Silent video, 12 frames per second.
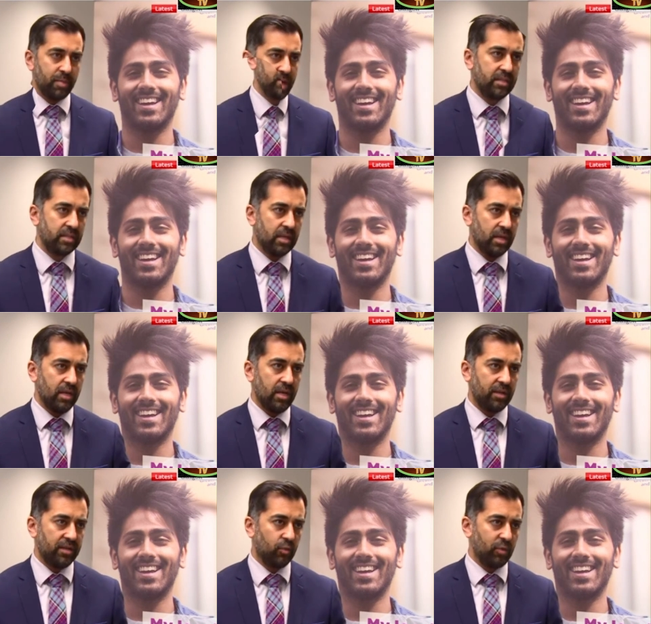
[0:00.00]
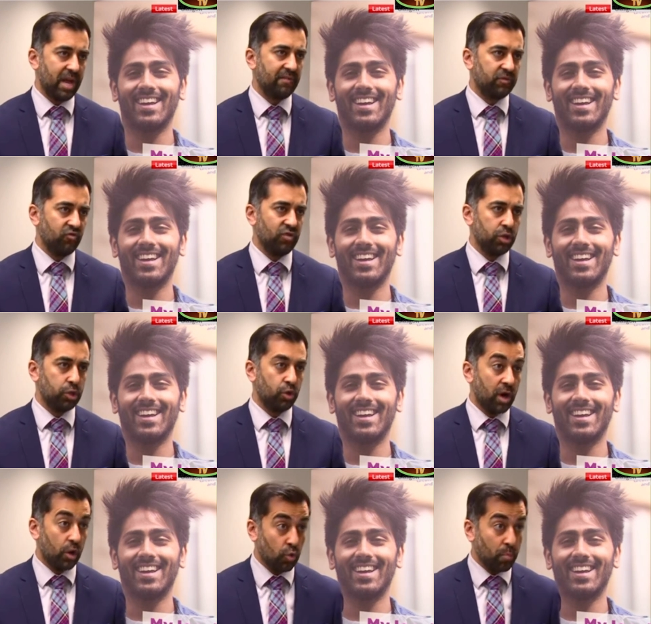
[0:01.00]
Speaker 1: And I think we have to
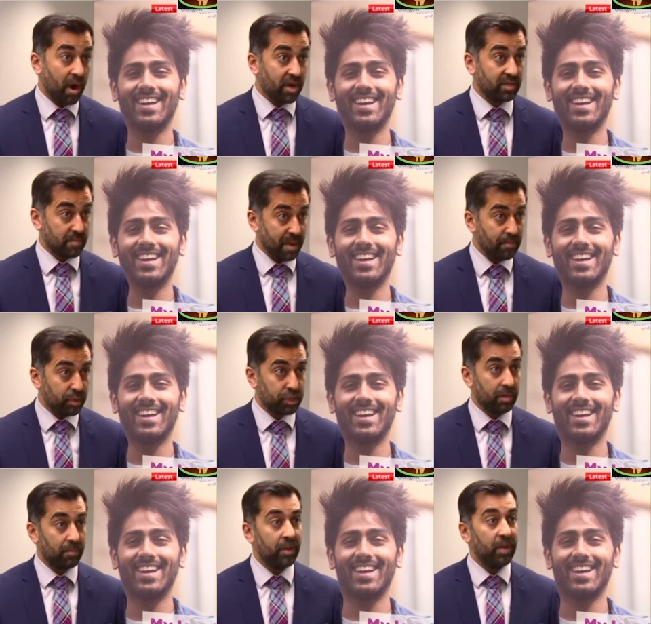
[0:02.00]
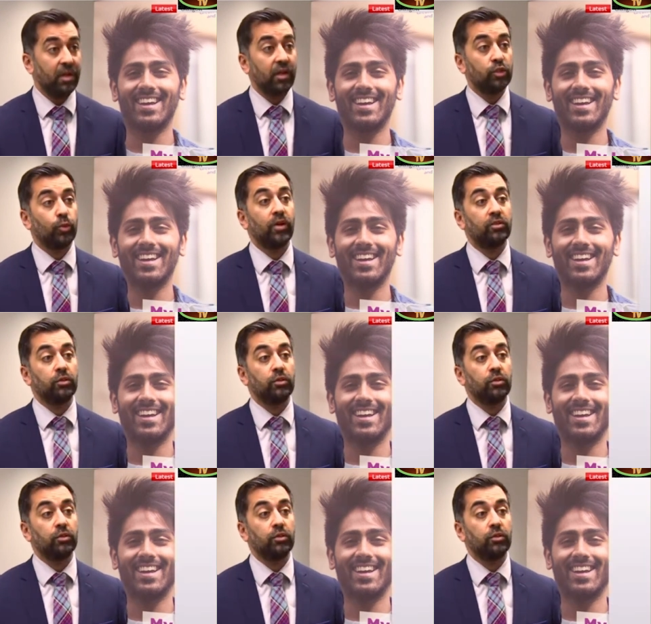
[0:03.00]
reassure our own party membership as well